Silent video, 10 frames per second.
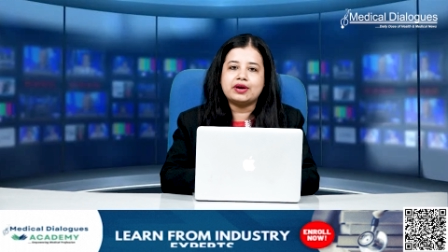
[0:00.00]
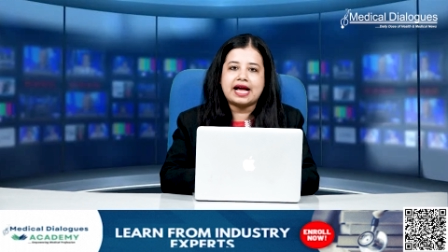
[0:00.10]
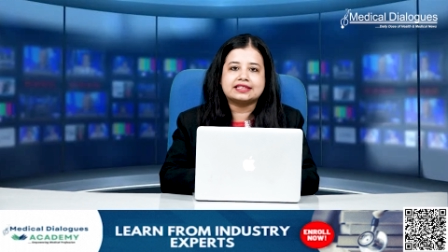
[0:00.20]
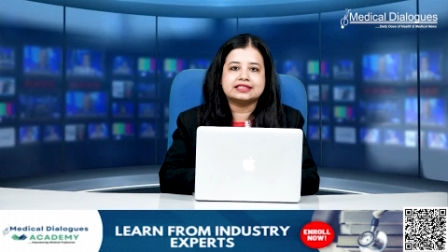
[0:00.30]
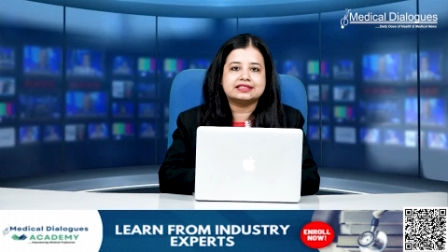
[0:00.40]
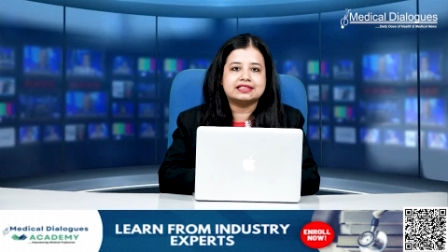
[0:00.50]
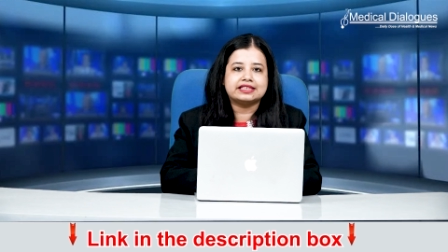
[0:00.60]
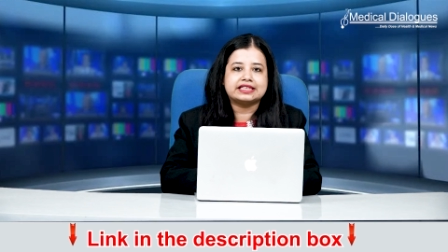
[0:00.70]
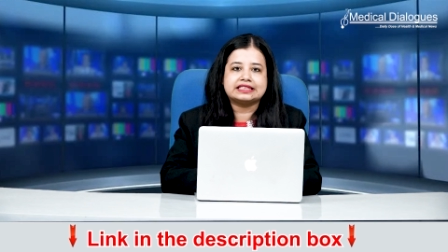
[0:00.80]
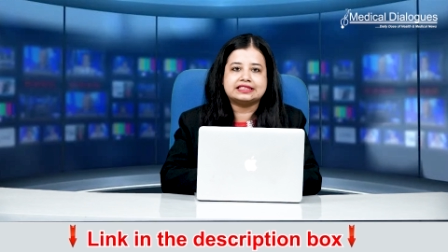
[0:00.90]
or access the
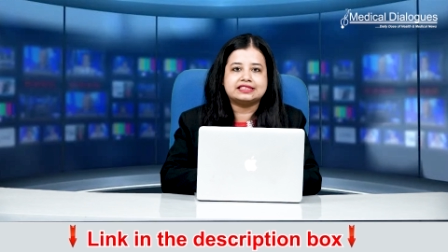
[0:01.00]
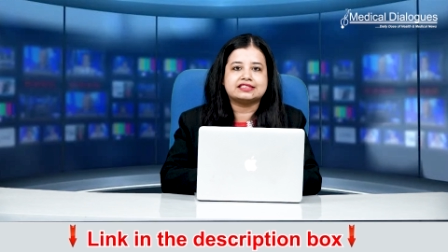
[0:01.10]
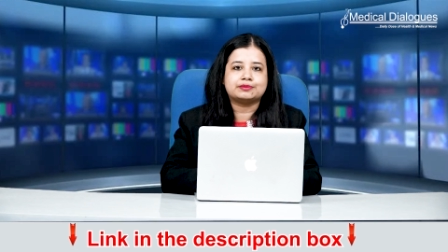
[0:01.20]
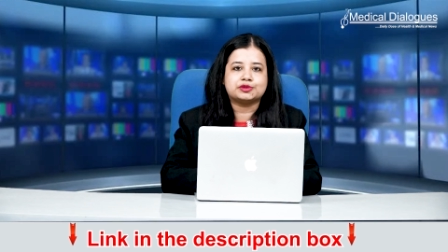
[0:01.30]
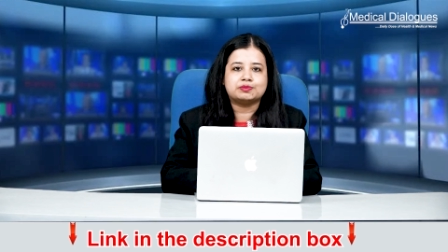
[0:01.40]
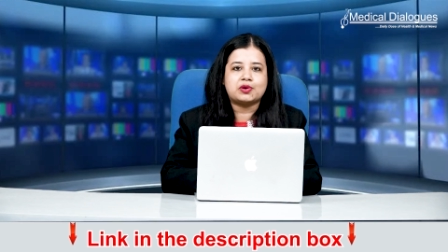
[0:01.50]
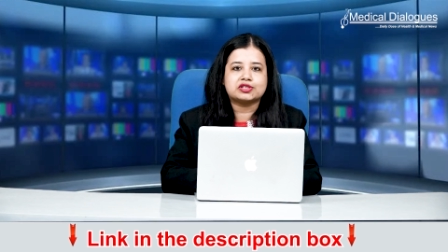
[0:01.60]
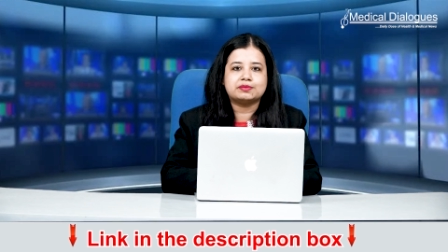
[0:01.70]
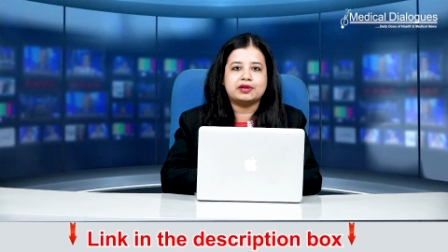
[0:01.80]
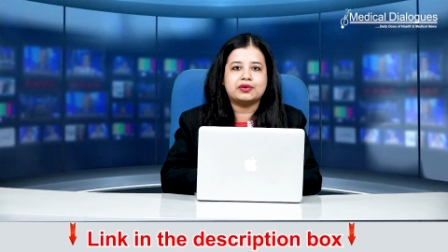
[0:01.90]
link in the description
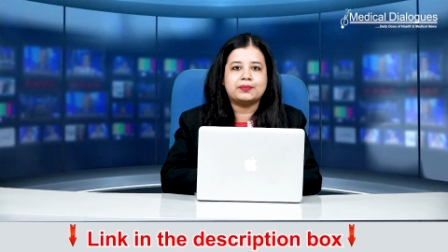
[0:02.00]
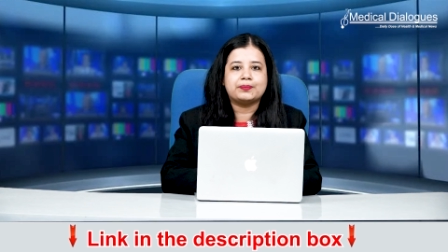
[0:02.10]
box below.